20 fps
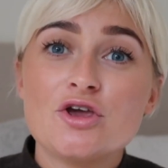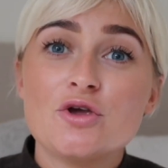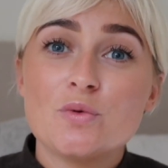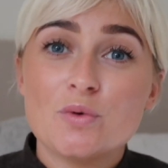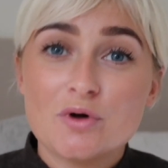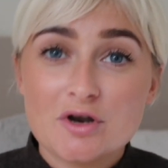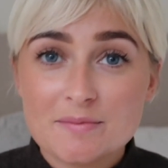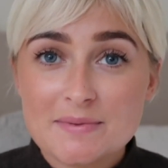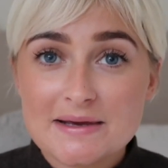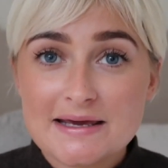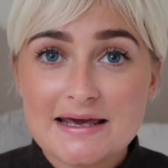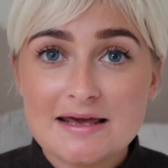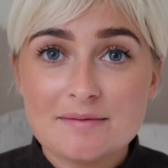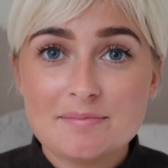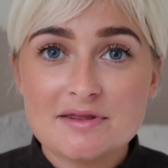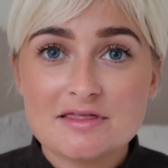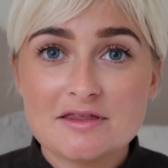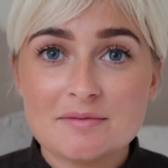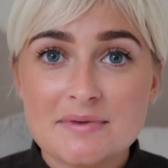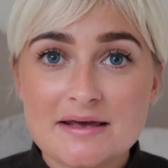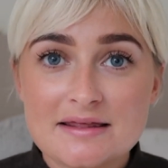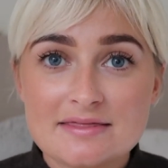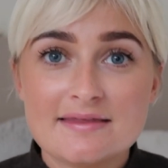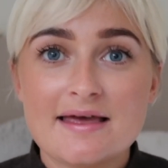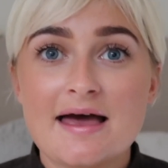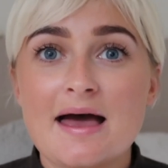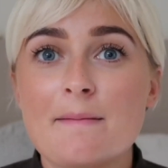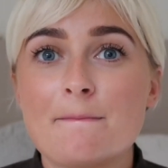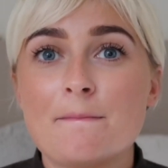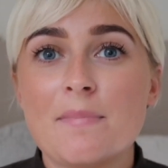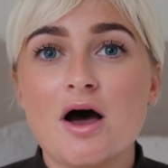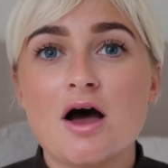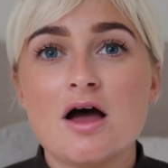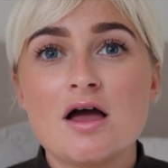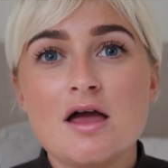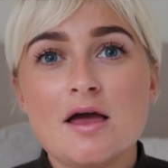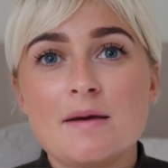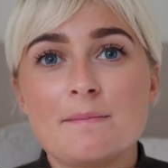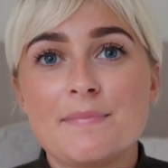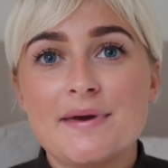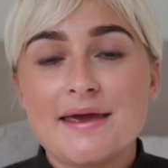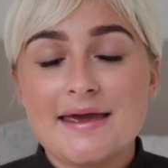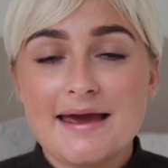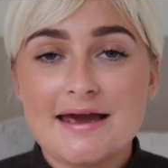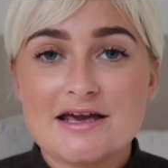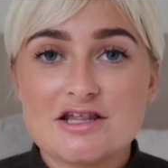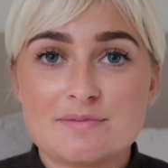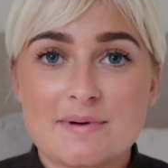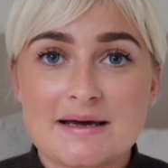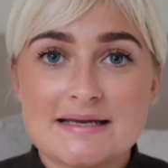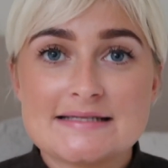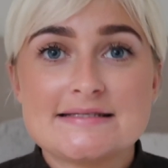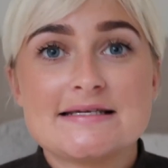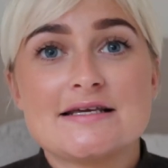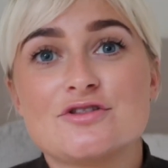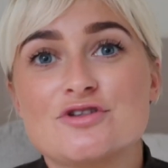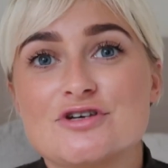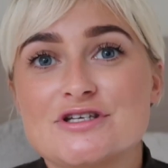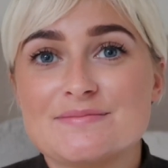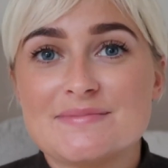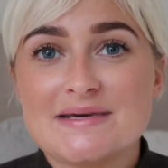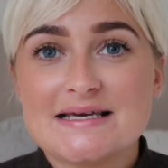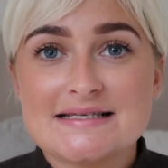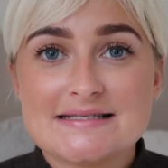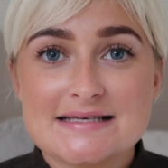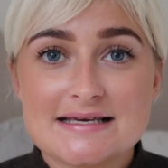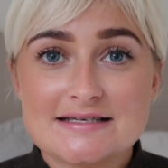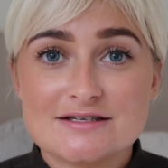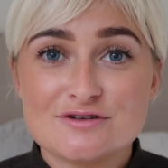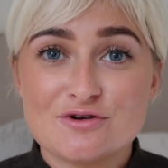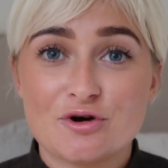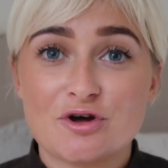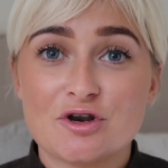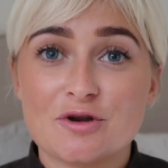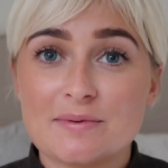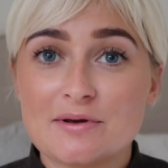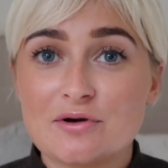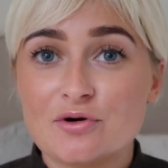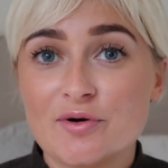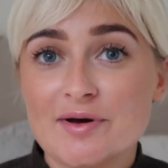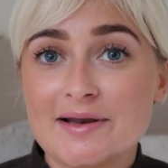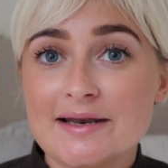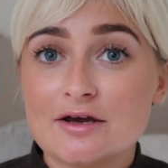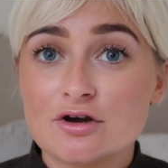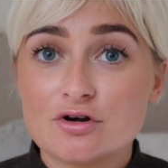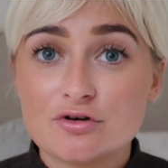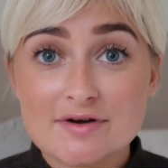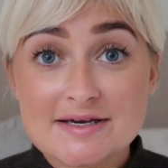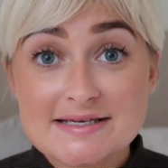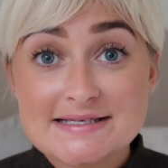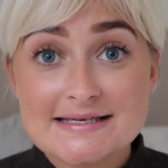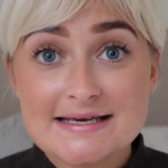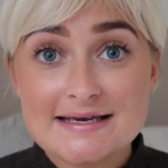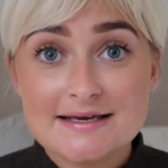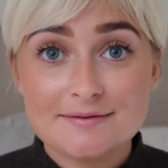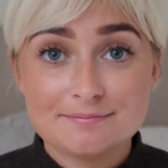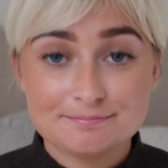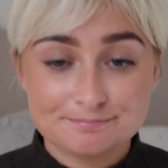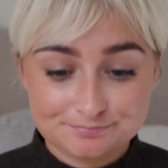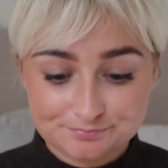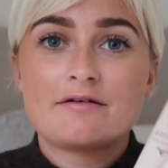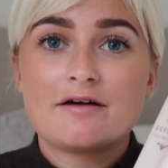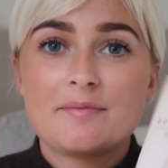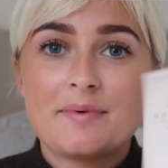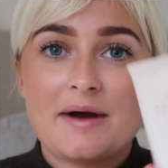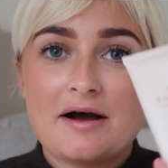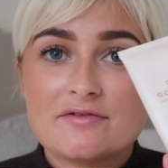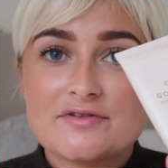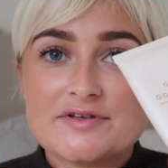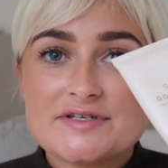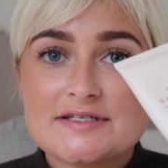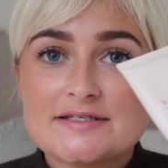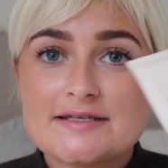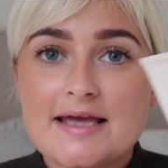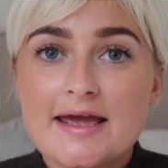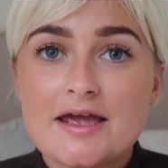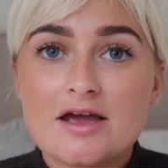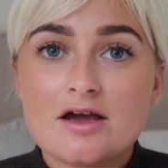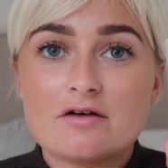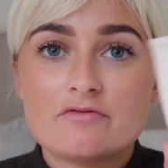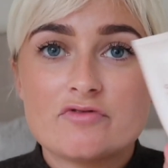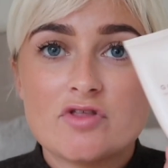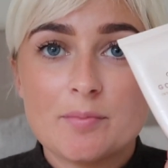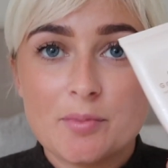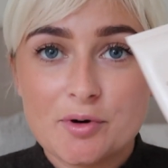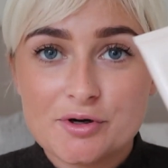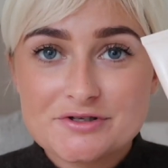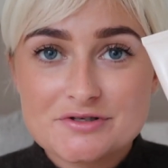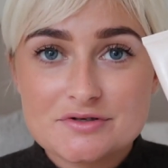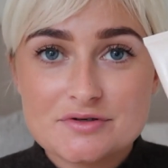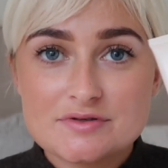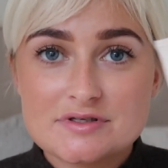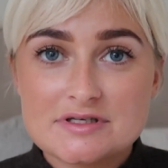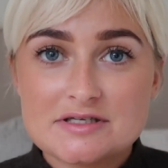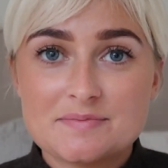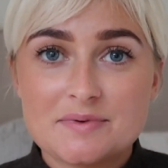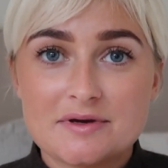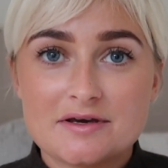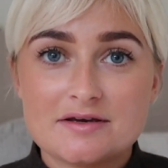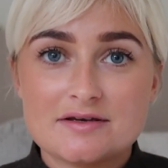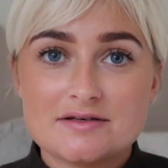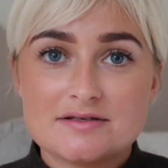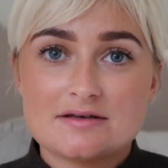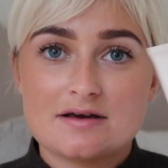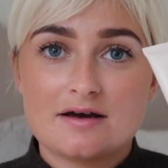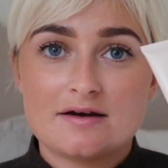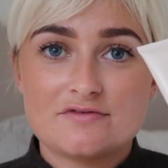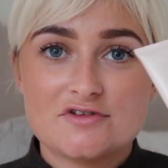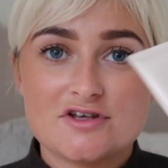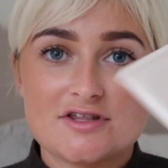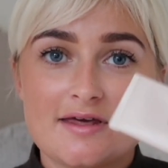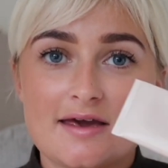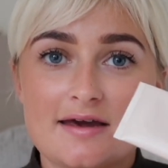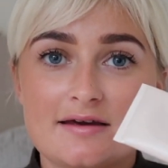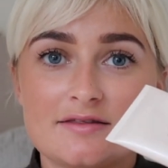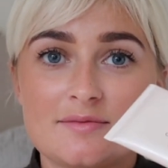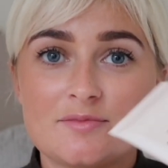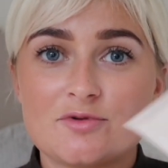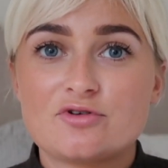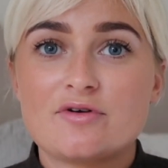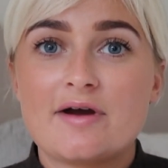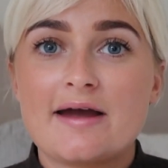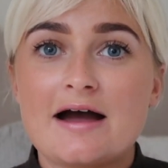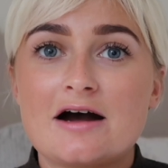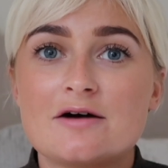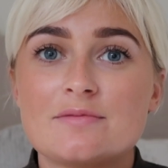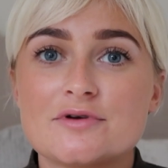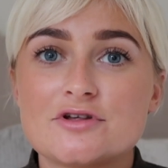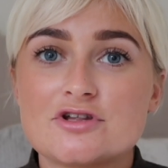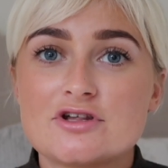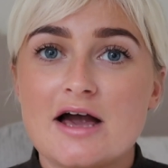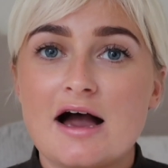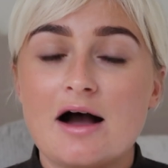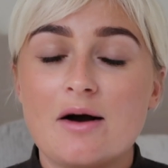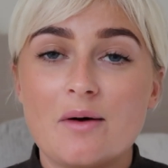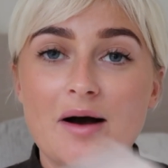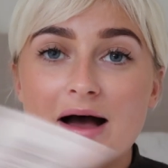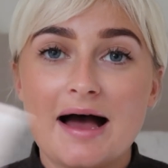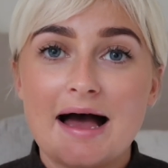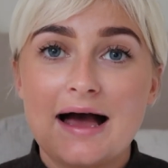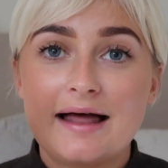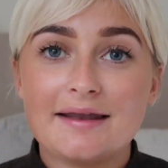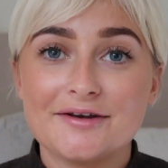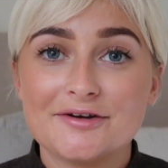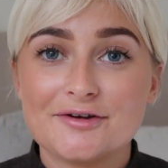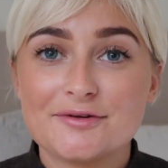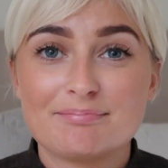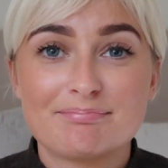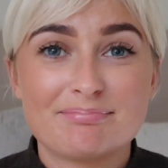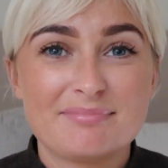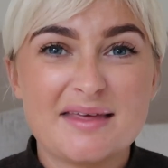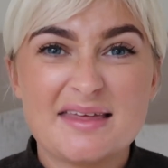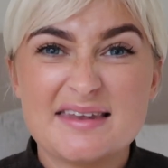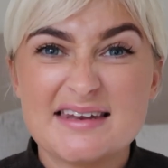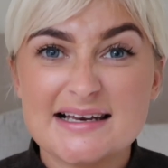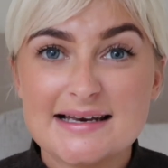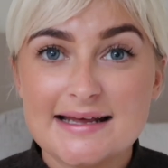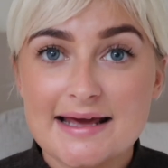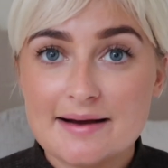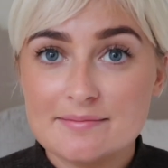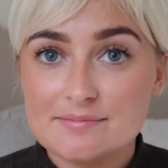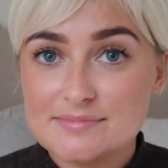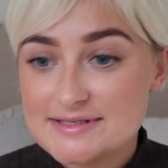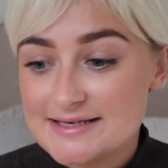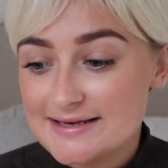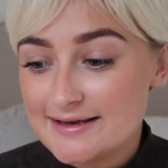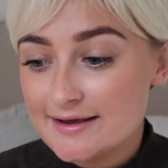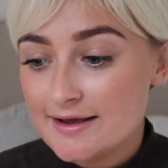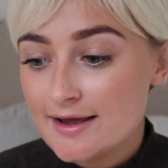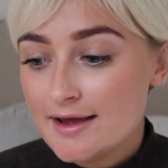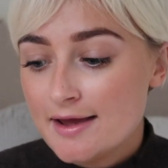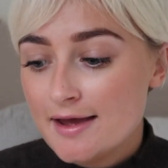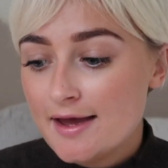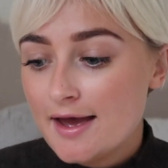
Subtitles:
You want to be keeping them in there, but pH balancing just means that it's not going to be oily and greasy. Sorry about the state of the bottles, it's because I've just taken them straight out of my shower and they're nearly empty.